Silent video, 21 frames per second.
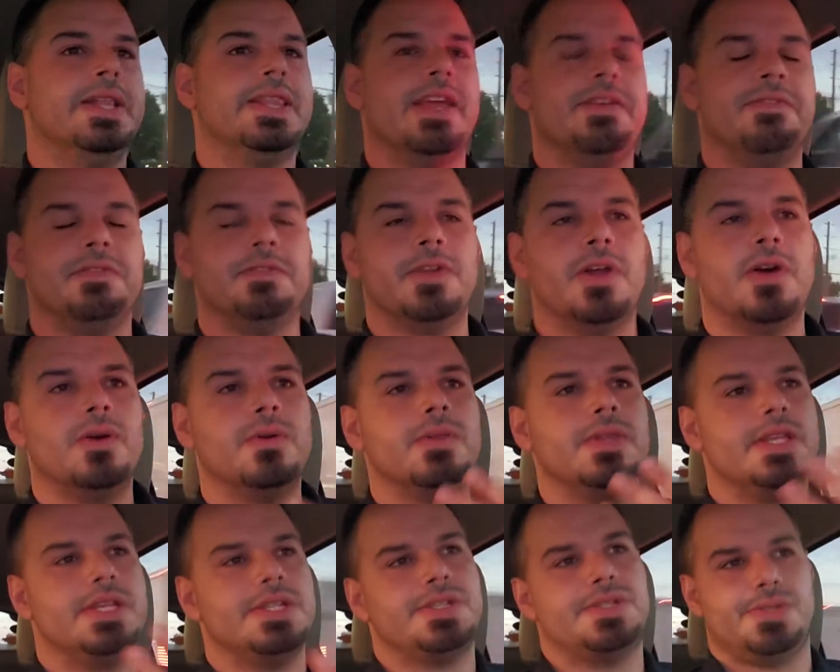They've
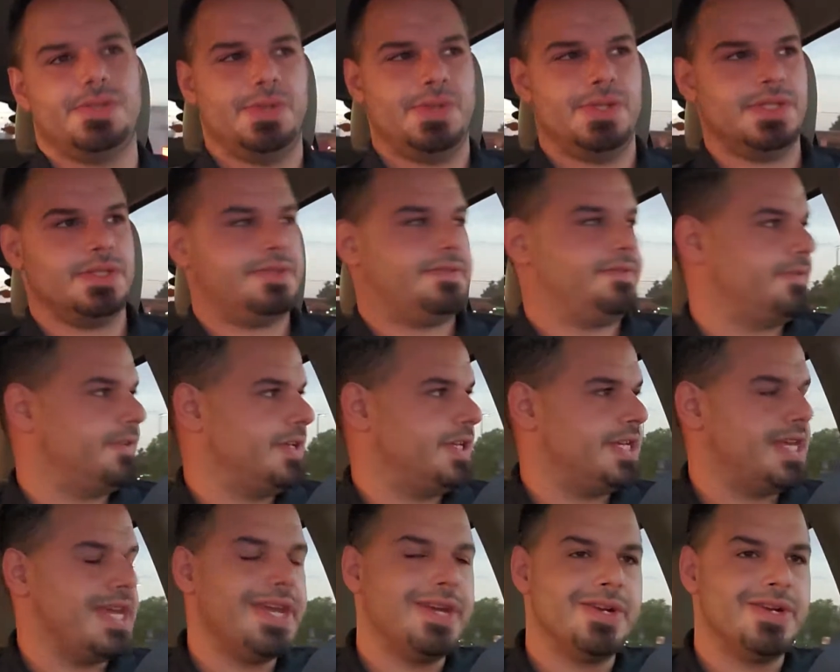known these students for
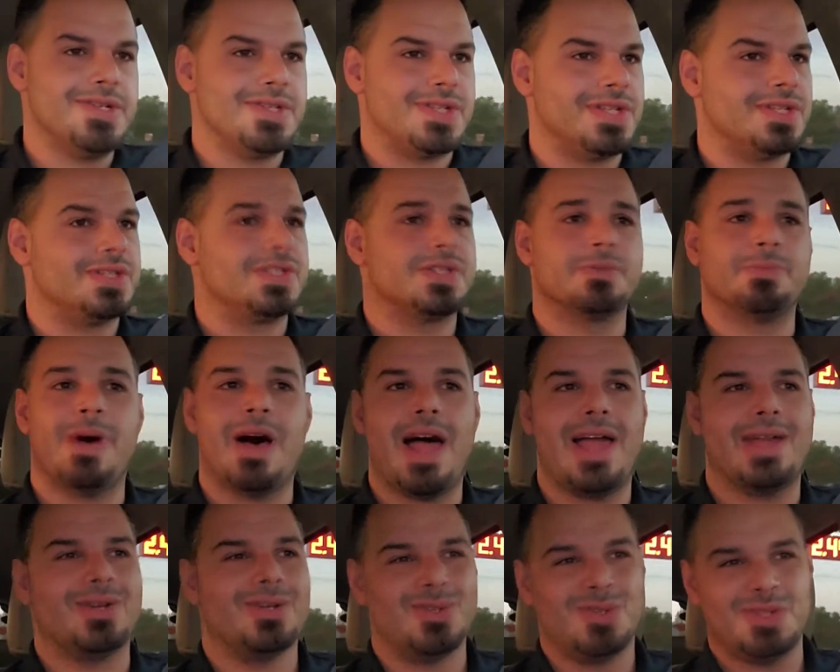years and
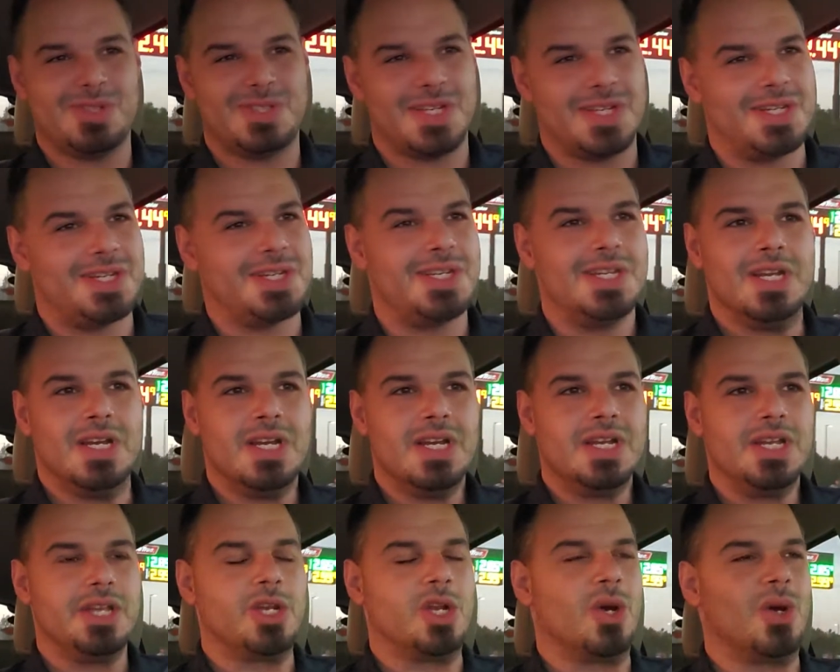smiles, and
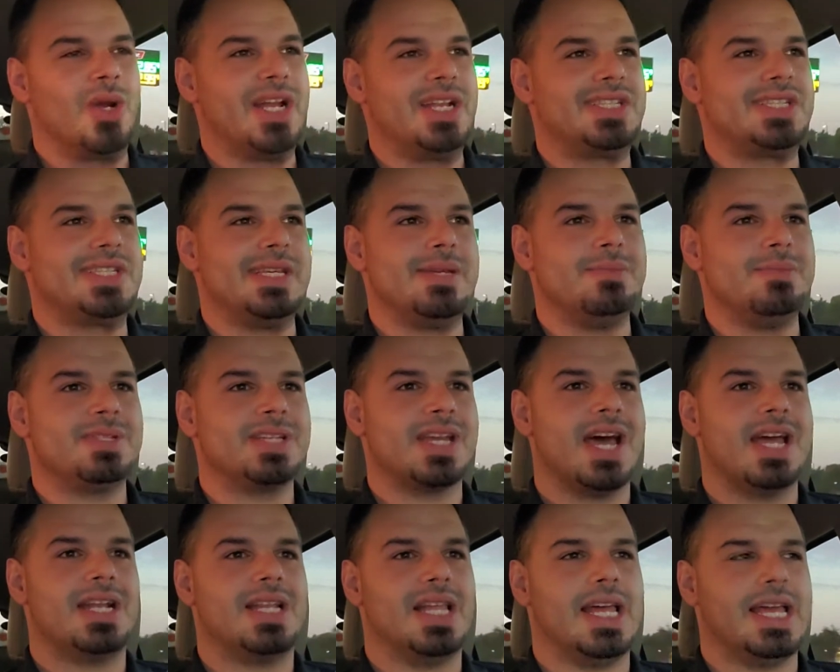it seems
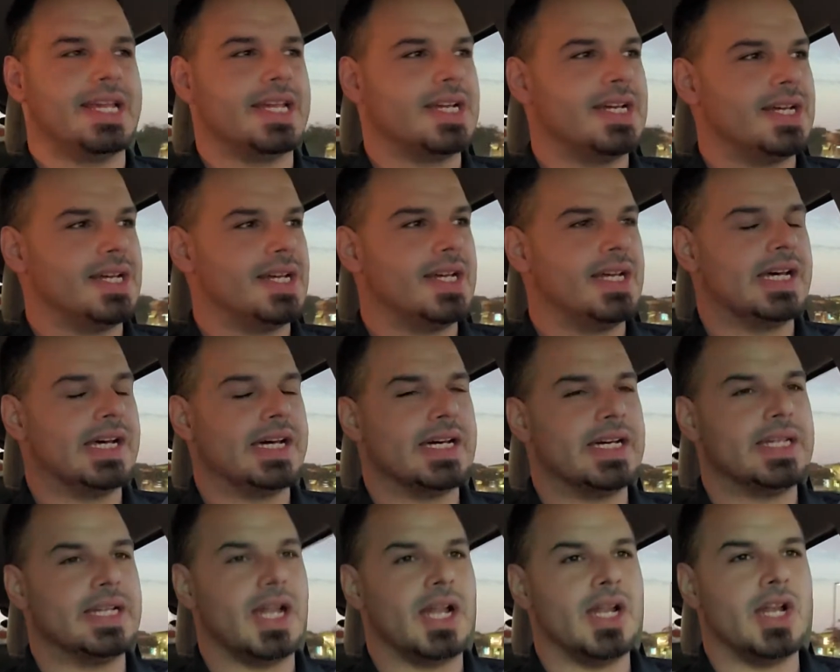kind of like
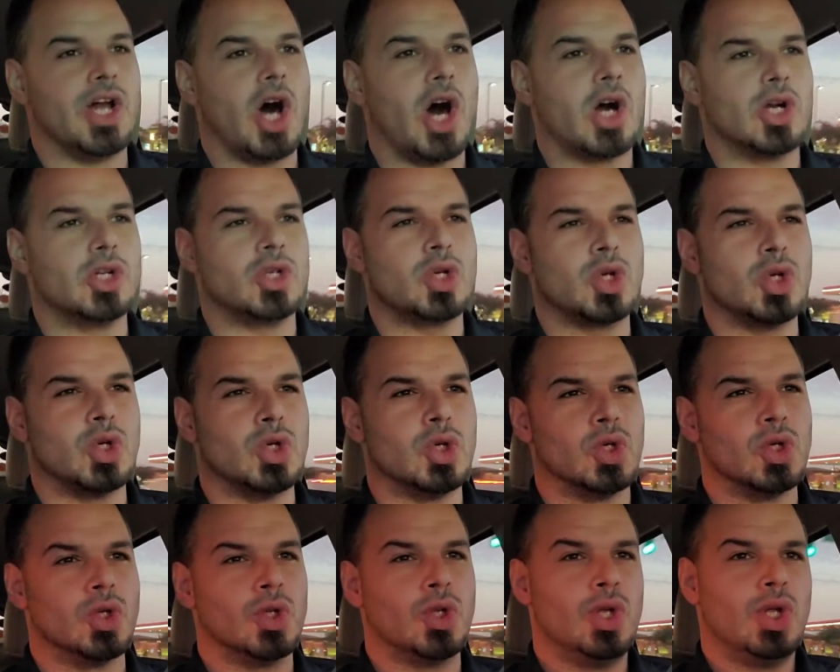an
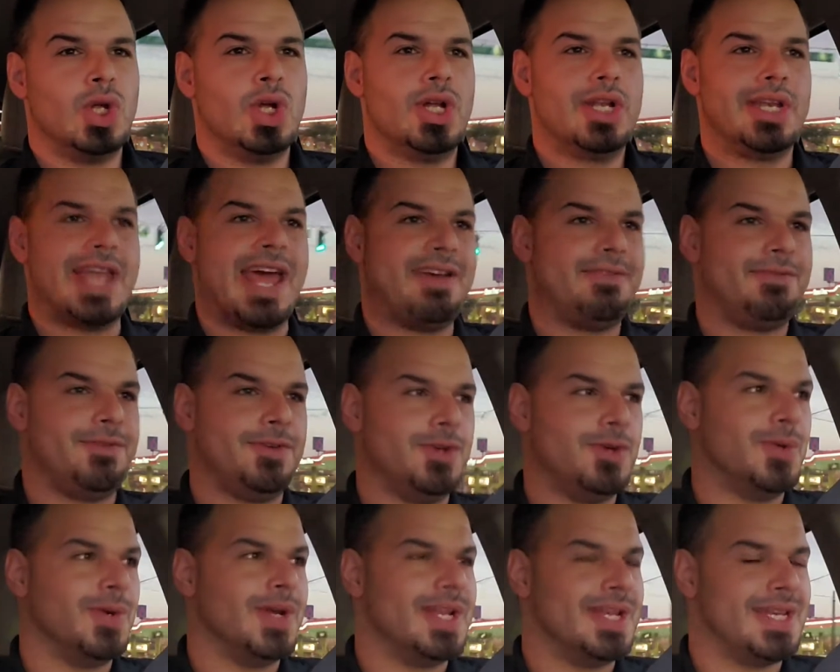uncle,
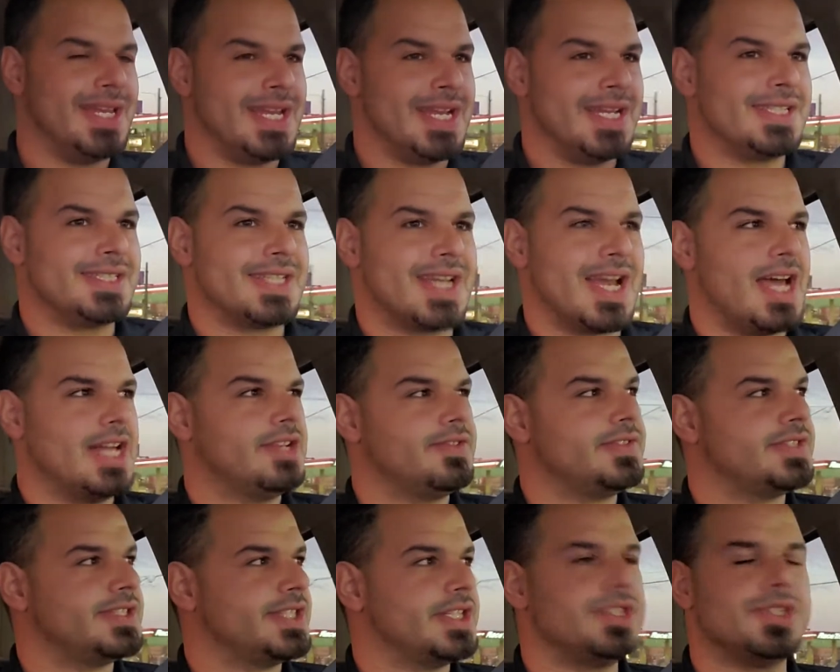nephew, and niece kind
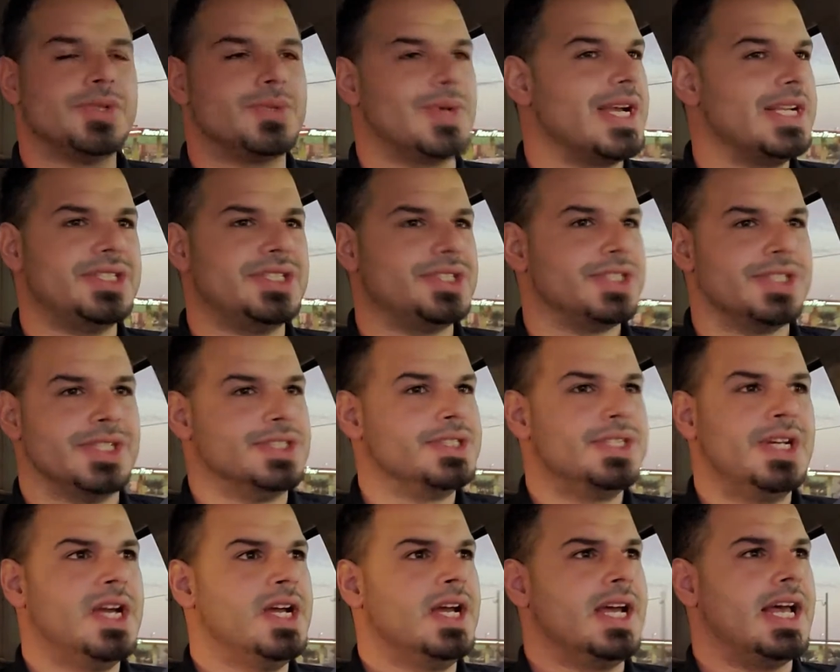of a
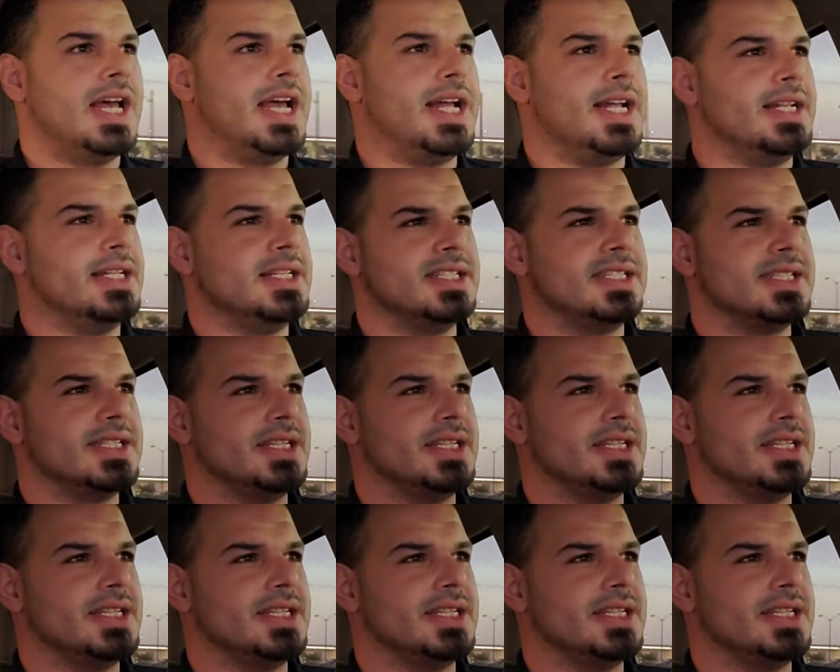situation. And